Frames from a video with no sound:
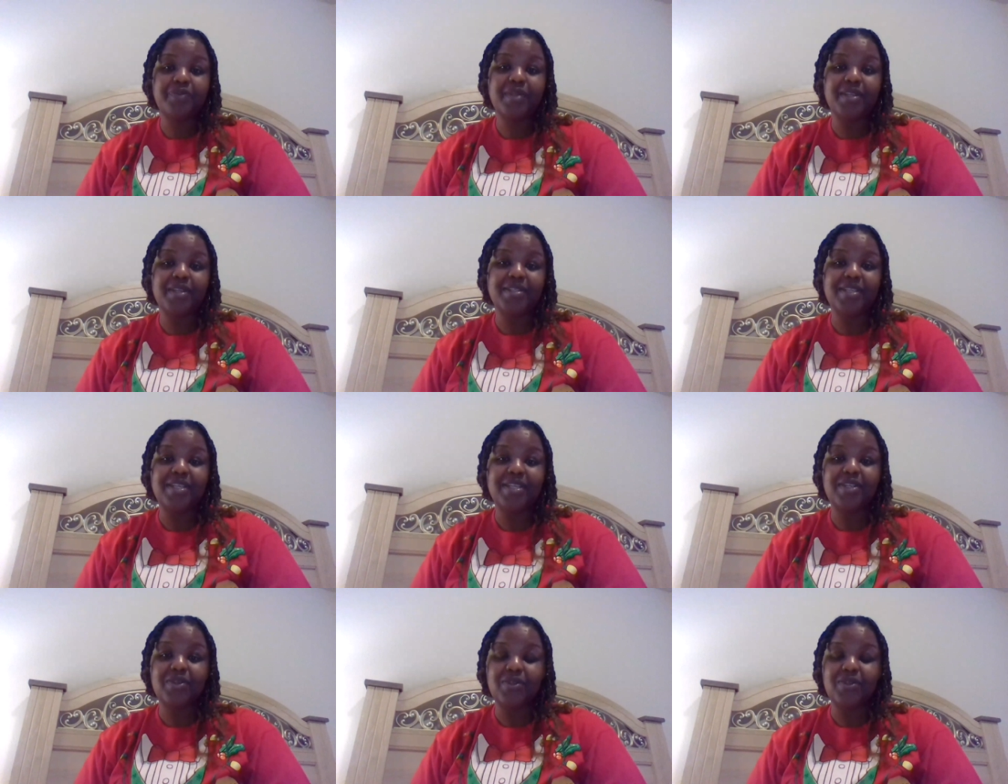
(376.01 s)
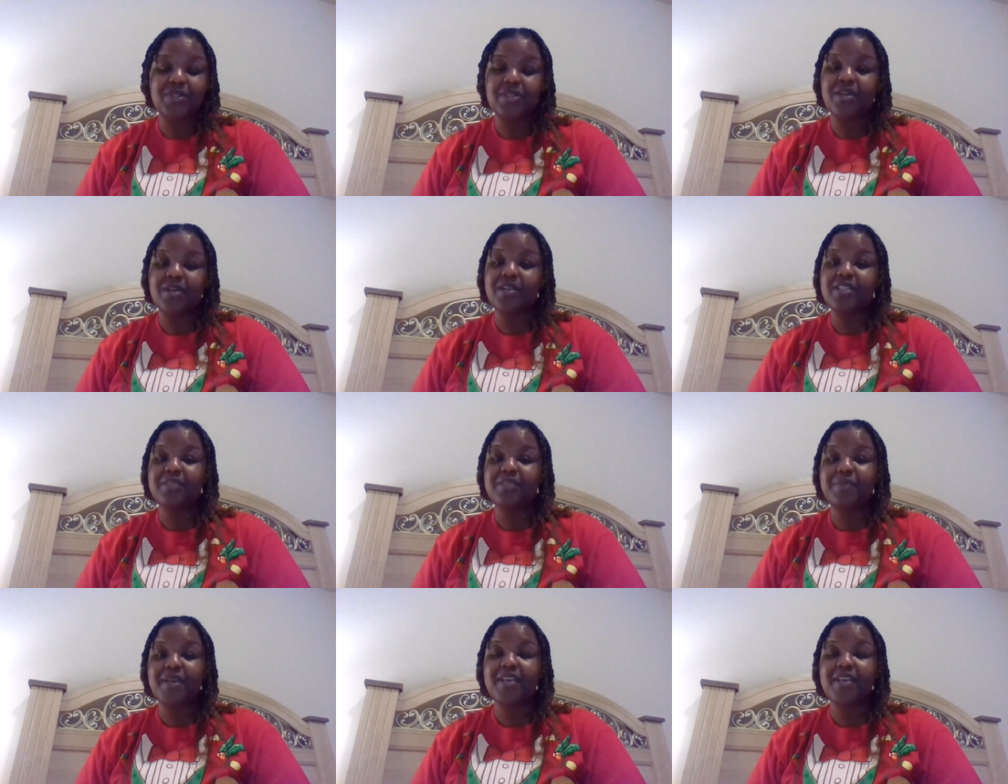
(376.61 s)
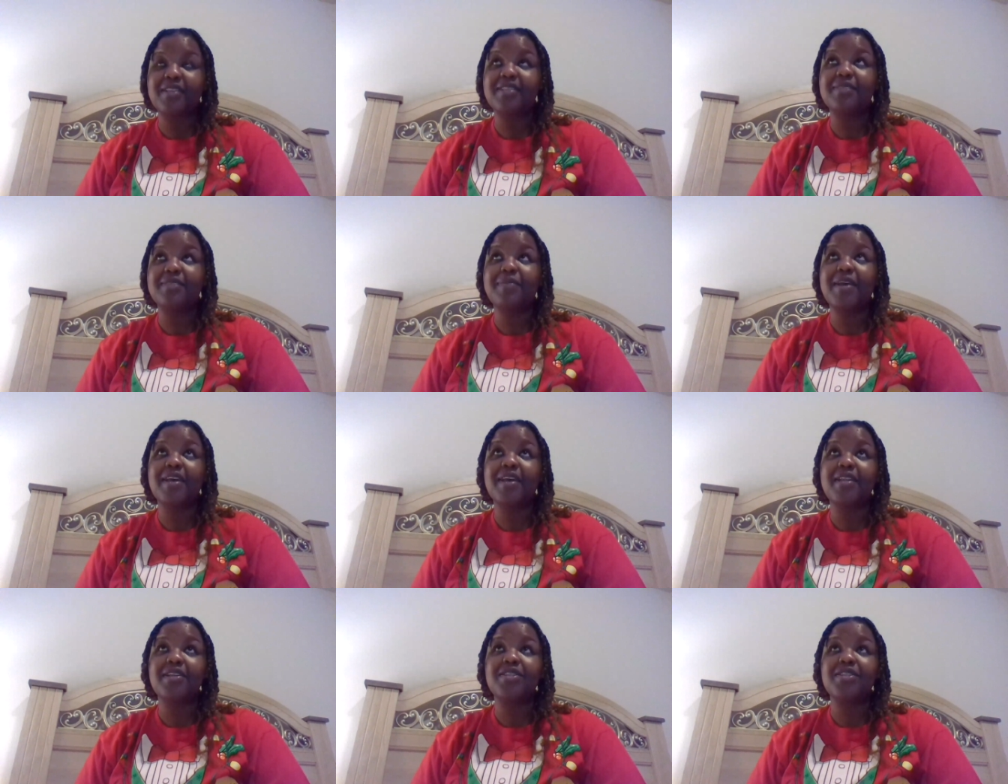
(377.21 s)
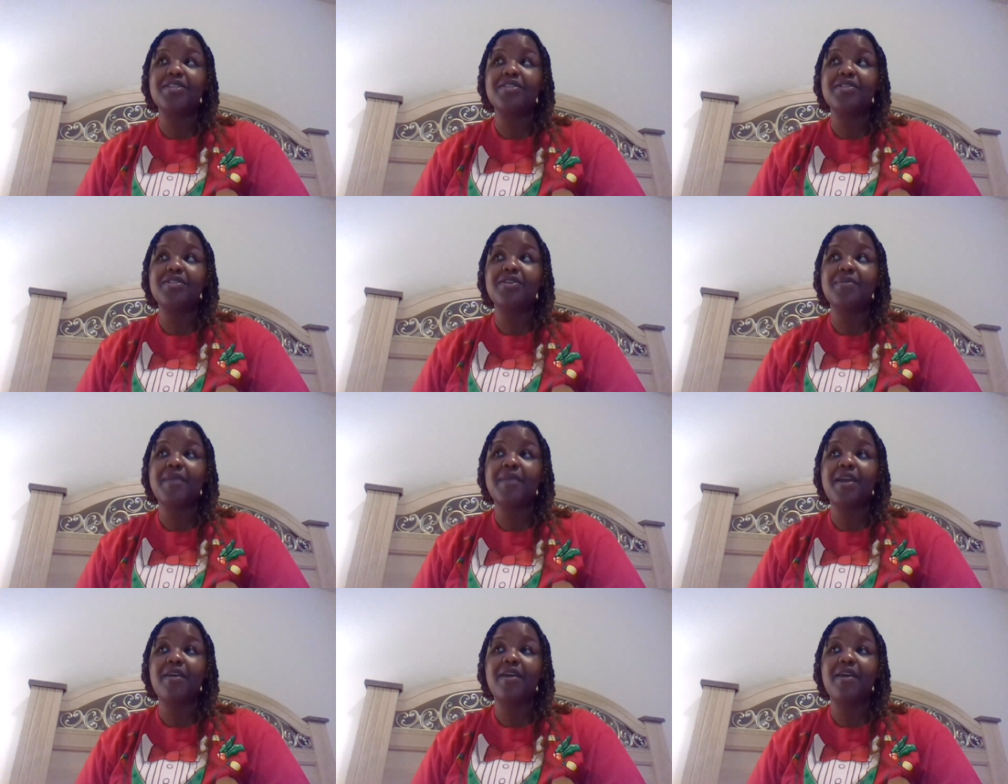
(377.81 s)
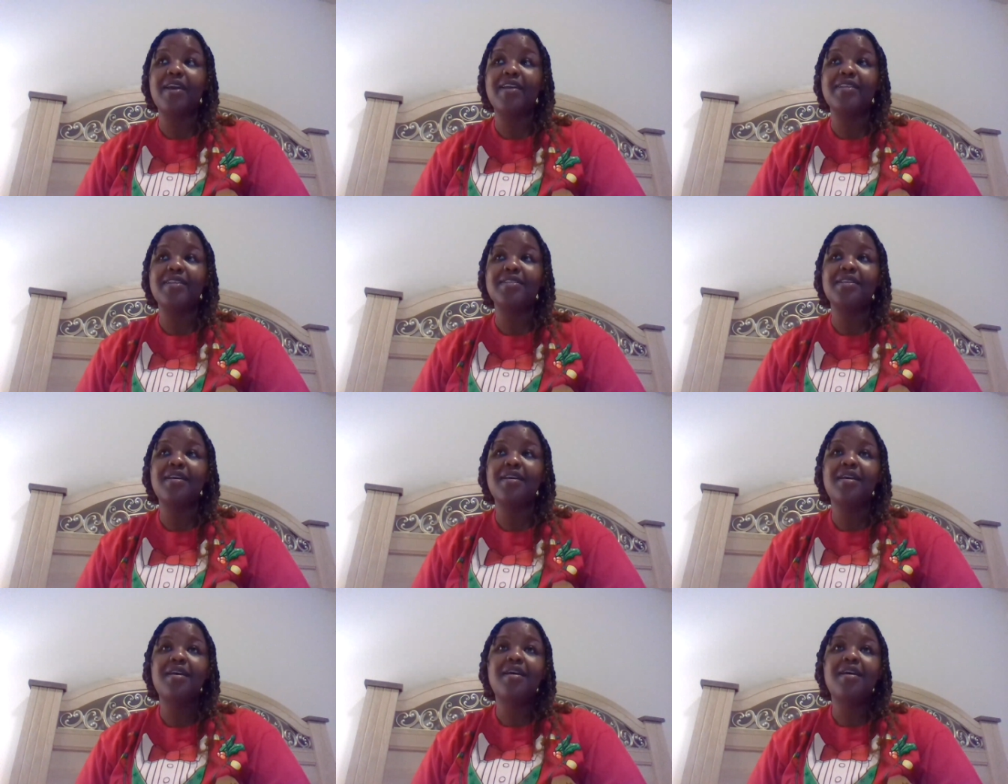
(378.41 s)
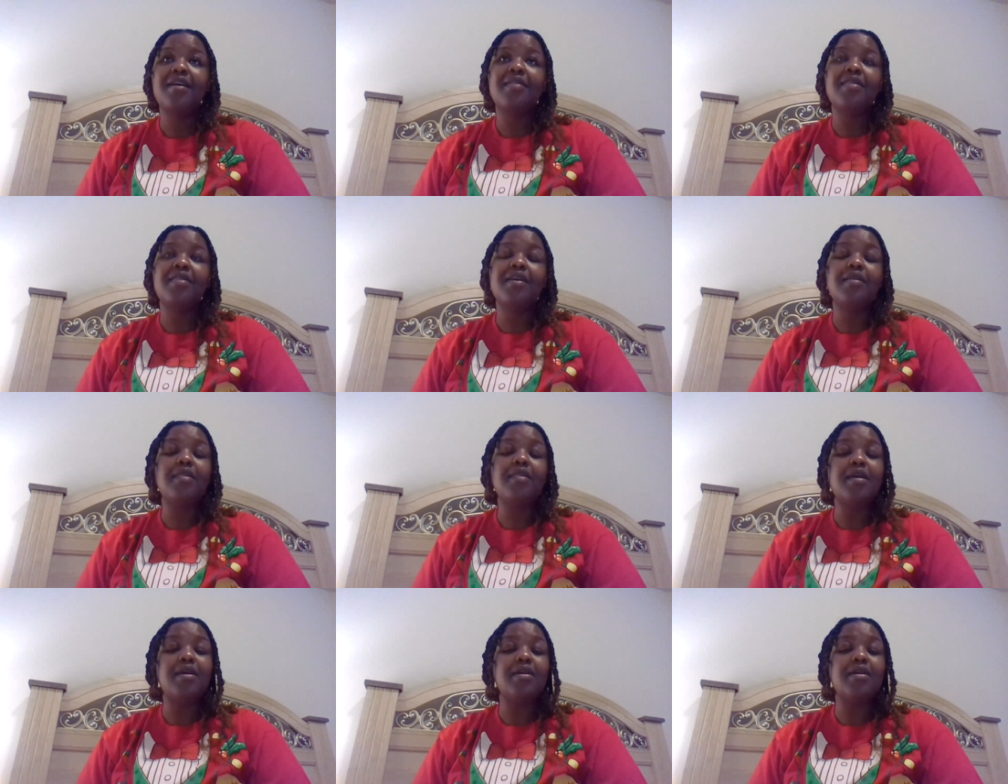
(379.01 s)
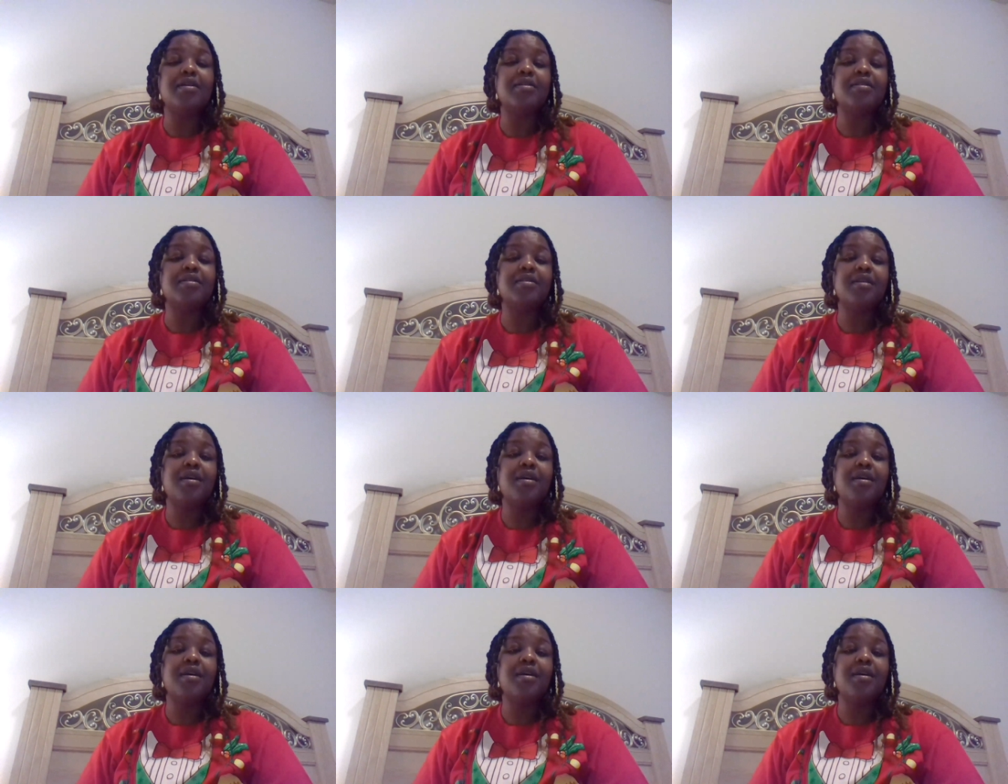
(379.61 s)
because they do start speaking Spanish in some areas. Then there's